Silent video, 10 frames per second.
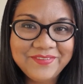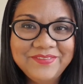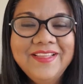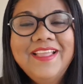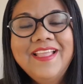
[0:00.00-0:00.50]

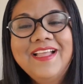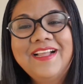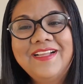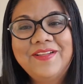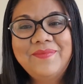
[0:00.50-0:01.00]
now.
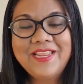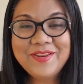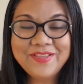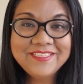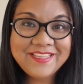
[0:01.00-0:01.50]
Uh, but
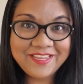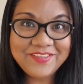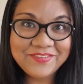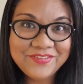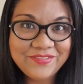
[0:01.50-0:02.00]
anyways,
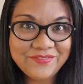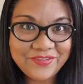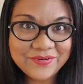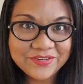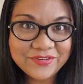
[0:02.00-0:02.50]
thank you to the
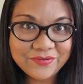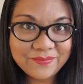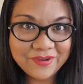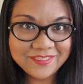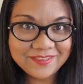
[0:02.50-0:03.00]
viewer who
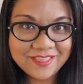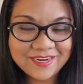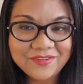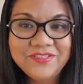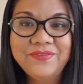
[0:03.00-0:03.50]
pointed
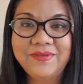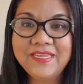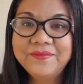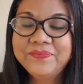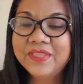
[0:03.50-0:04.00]
that out to
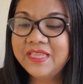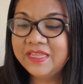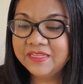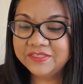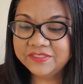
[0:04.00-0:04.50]
me.
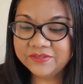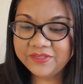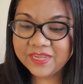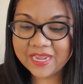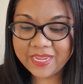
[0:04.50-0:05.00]
So
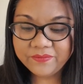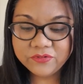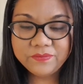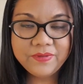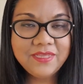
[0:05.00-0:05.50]
yeah, I
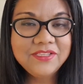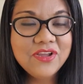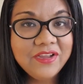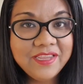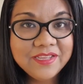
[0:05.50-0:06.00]
will be
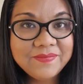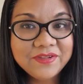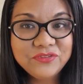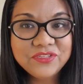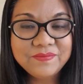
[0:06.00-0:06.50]
talking
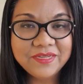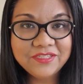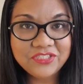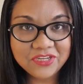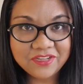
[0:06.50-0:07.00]
about
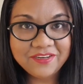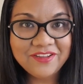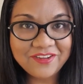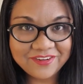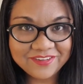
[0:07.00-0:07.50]
my
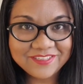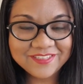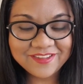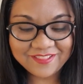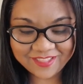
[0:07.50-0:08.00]
Jean
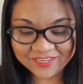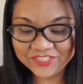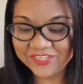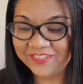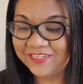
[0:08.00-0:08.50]
art
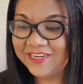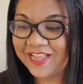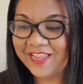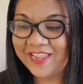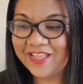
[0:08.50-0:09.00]
collection.
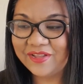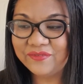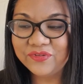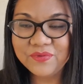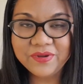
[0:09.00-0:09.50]
I
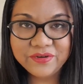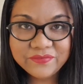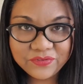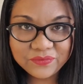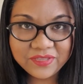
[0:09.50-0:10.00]
have quite
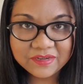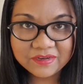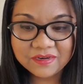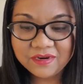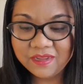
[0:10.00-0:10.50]
a few
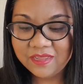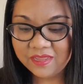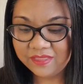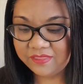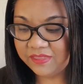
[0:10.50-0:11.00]
here.
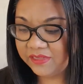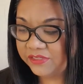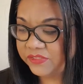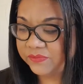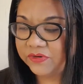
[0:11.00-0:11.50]

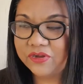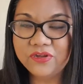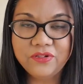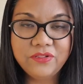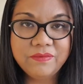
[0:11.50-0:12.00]
These were
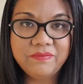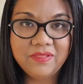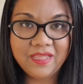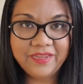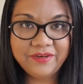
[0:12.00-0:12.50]
all
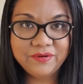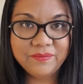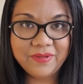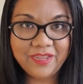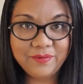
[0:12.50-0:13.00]

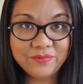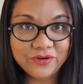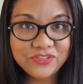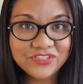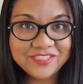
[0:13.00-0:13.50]
blind buy
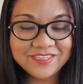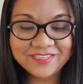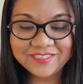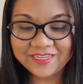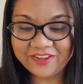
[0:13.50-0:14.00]

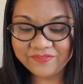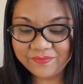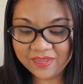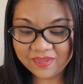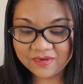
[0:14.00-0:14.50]
purchases that I've
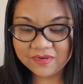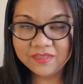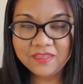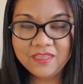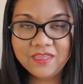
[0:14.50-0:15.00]
made.